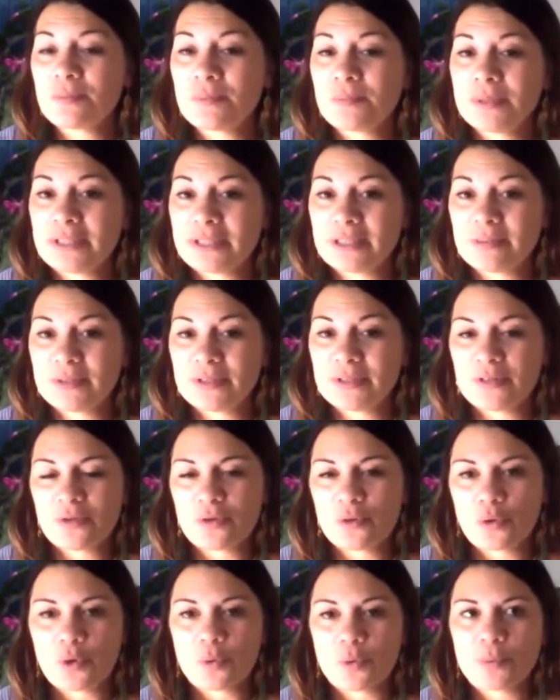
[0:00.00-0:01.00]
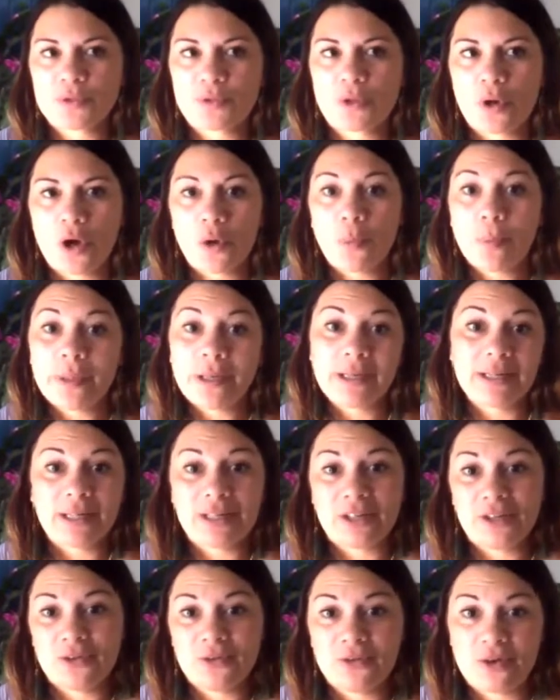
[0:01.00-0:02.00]
participants of the group, so I'll be
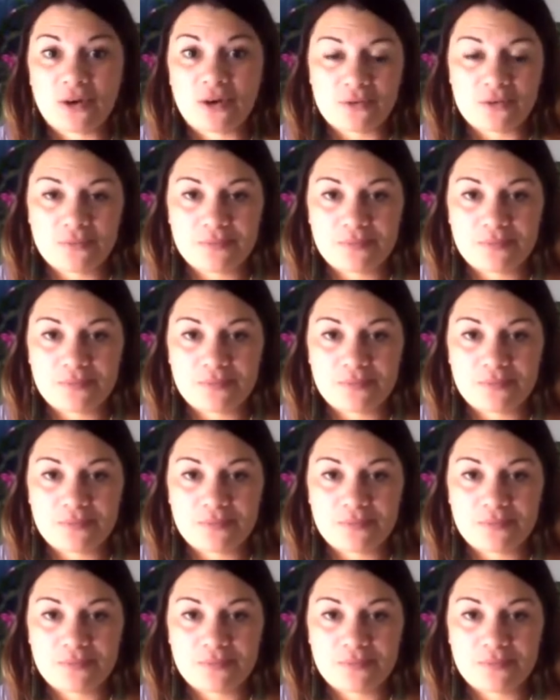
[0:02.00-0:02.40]
letting you know